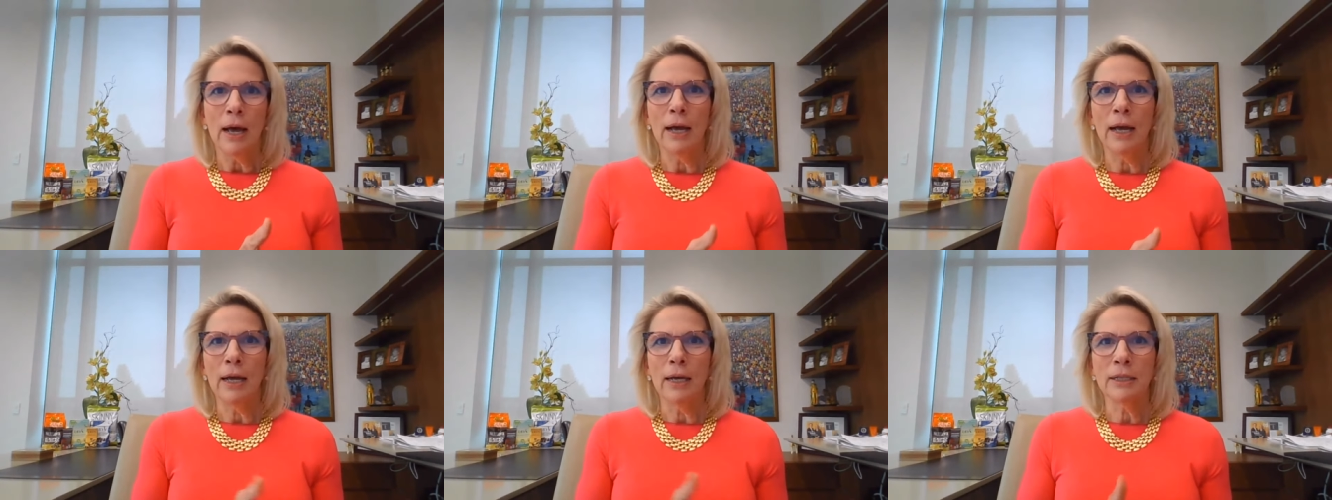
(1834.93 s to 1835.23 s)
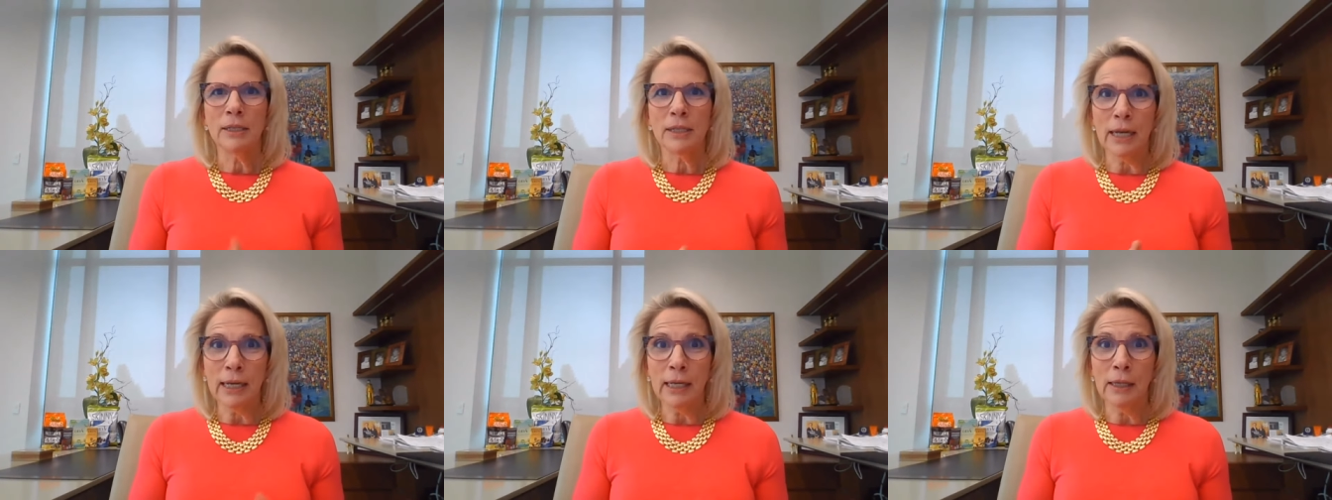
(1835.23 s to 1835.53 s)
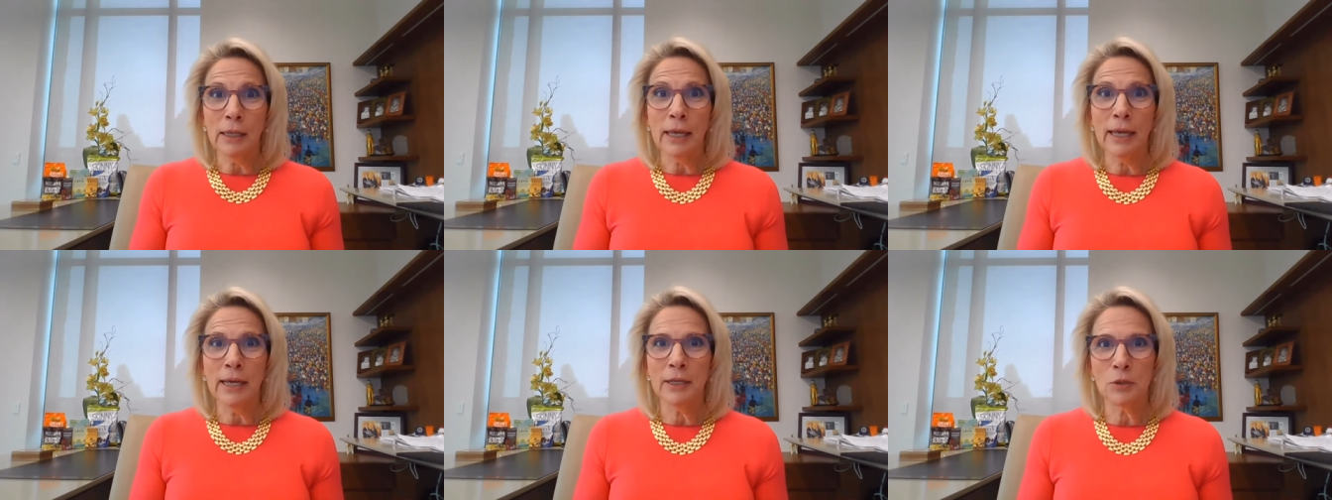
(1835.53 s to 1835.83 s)
Uh, a
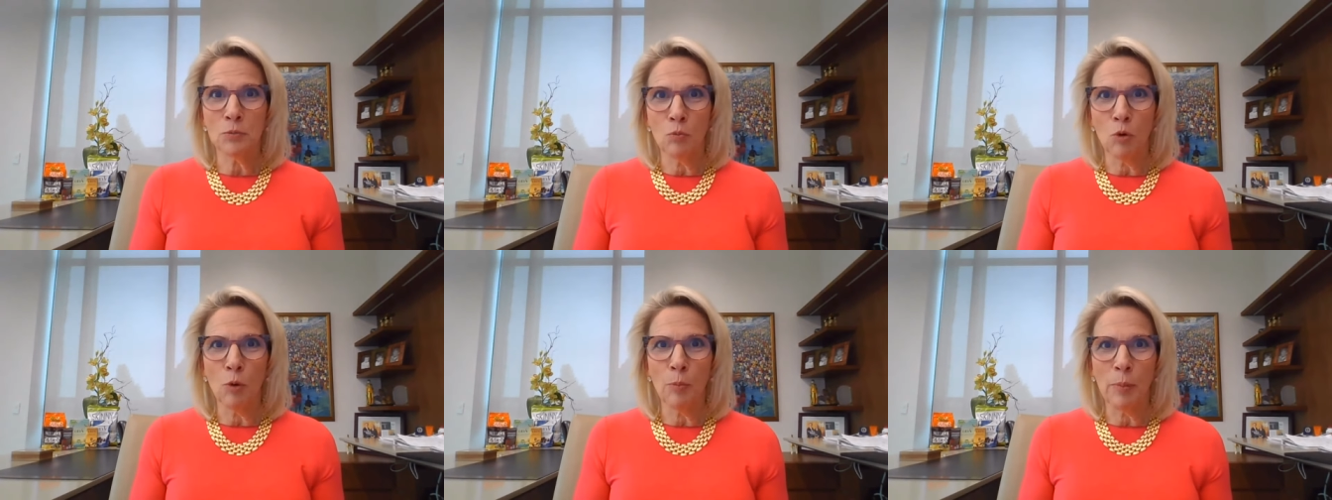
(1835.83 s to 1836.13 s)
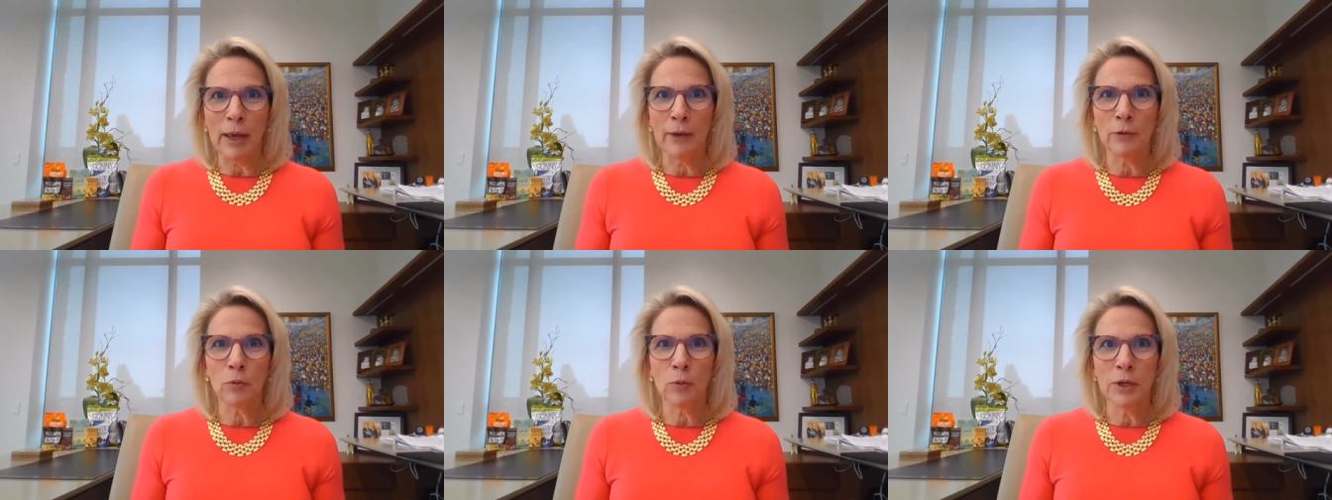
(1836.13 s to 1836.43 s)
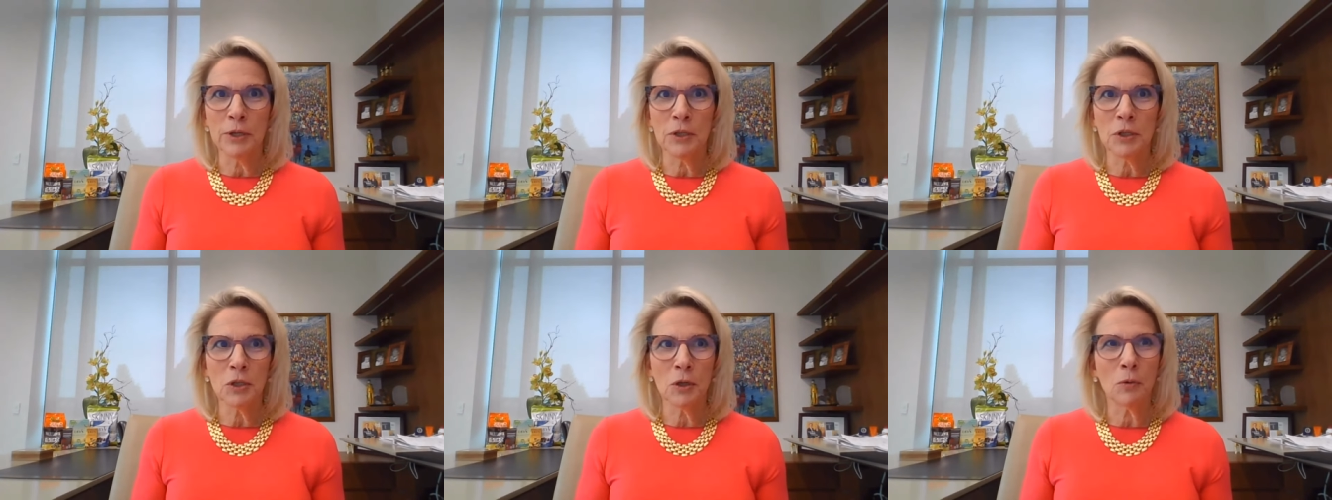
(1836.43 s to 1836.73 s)
second leg is more
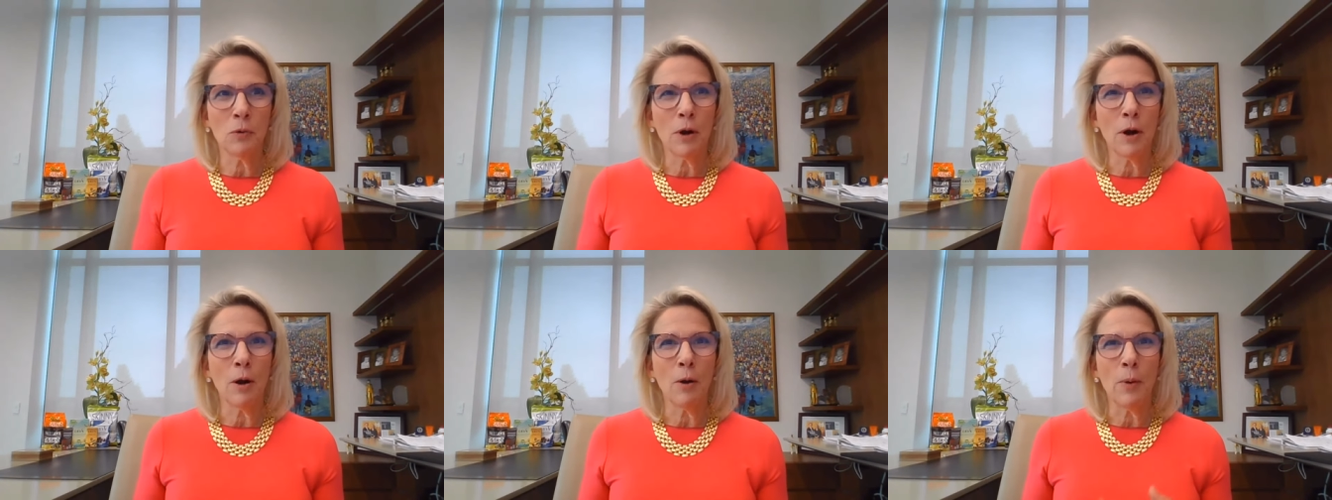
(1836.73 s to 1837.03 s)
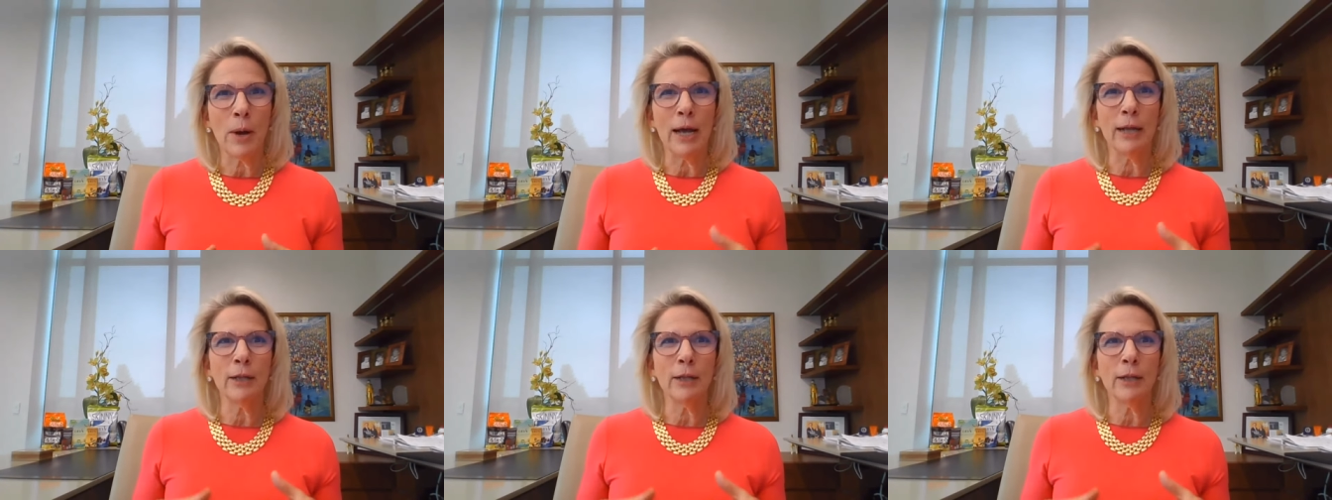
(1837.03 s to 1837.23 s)
pathways to grow.